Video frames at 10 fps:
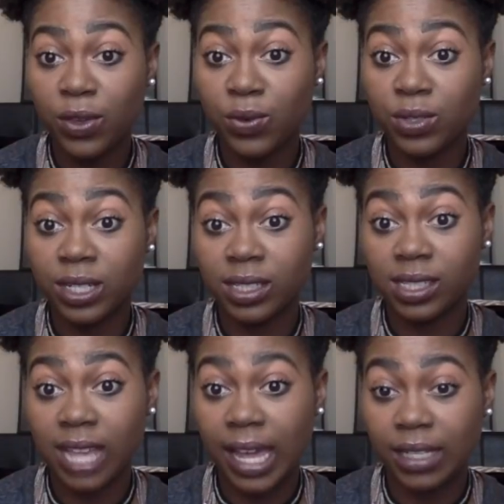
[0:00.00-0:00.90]
you just
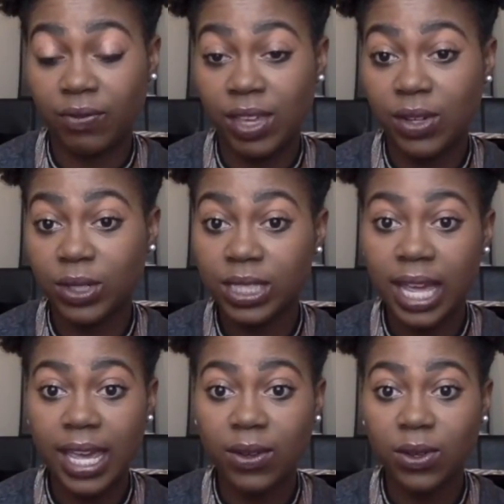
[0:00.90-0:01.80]
decide to finger
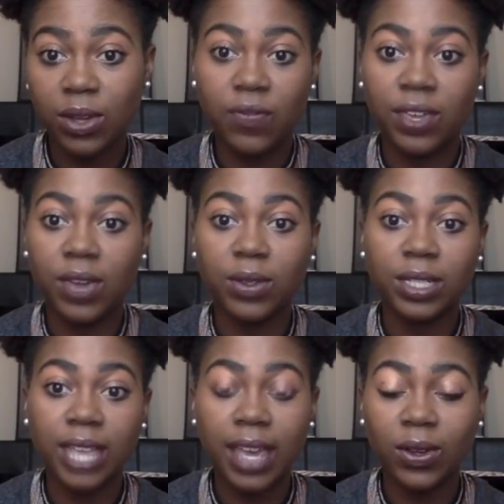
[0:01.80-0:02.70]

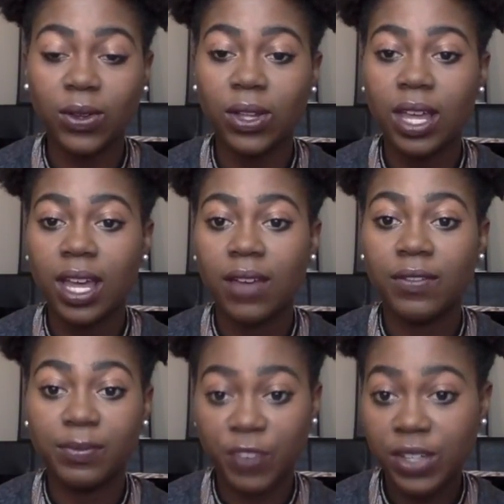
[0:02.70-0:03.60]
detangle,
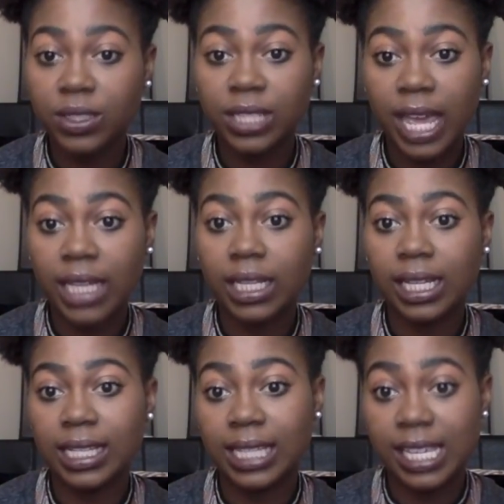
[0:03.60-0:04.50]
single
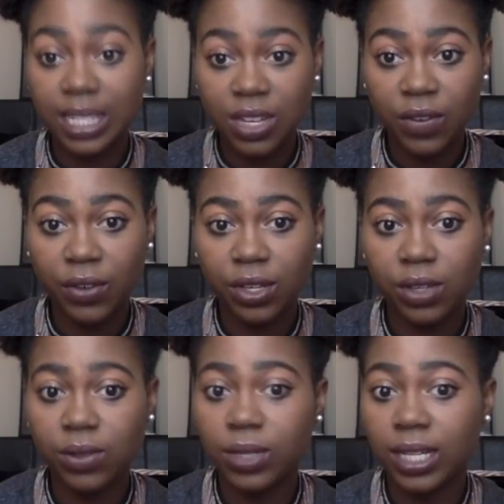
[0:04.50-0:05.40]
detangling is easier for
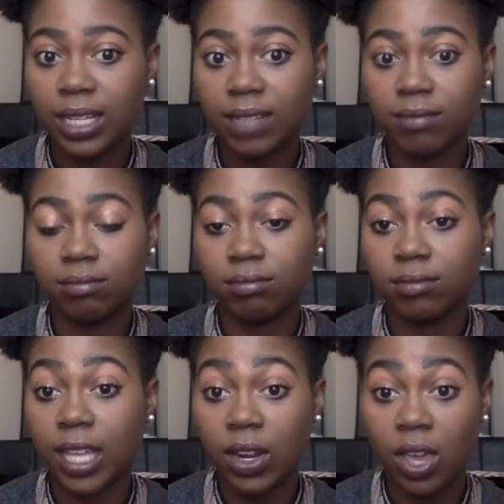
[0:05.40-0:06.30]
you, then
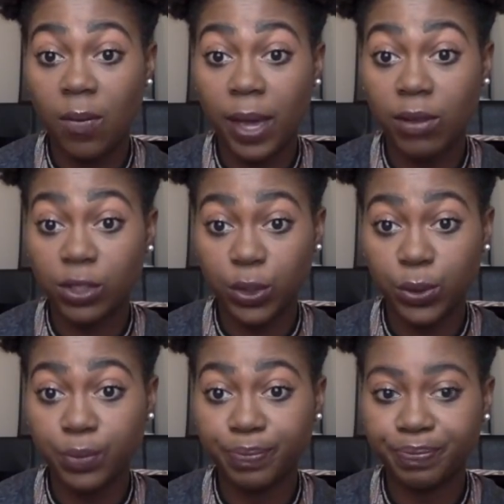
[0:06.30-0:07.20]
that'll help out too.